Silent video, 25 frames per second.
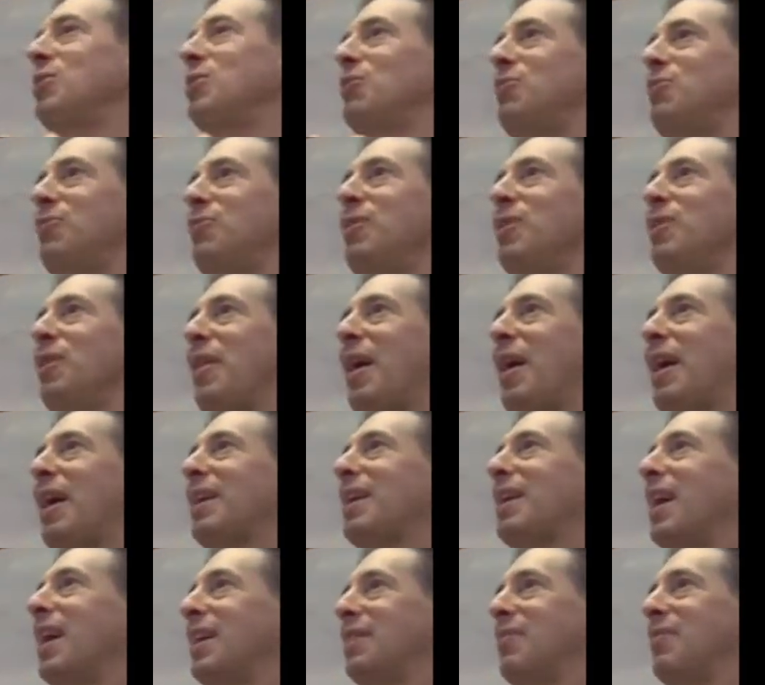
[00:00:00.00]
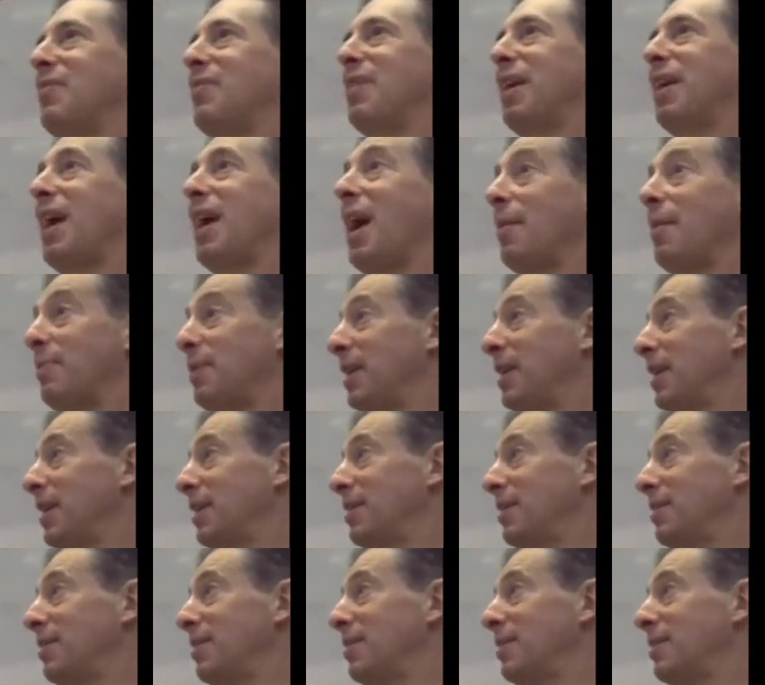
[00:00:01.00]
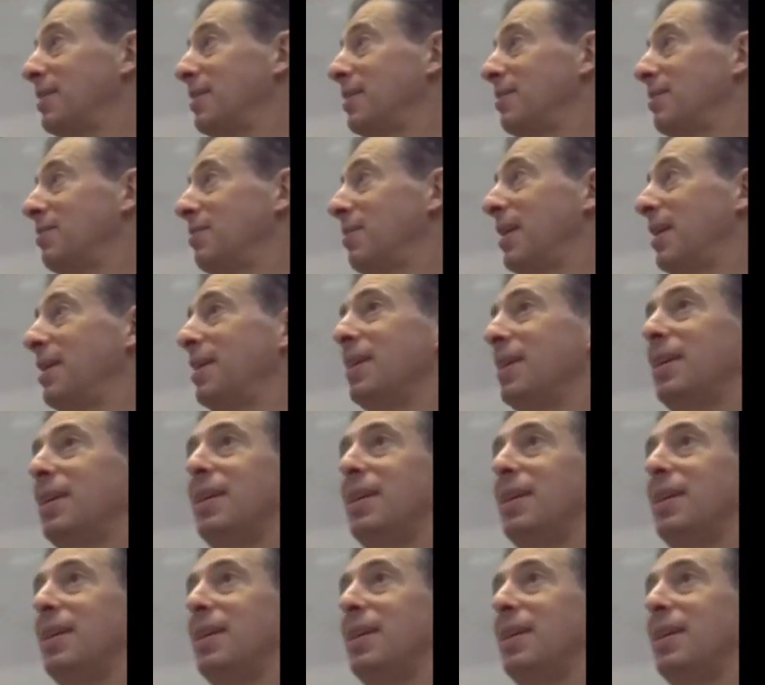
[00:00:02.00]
feel that kind of thing happening, right?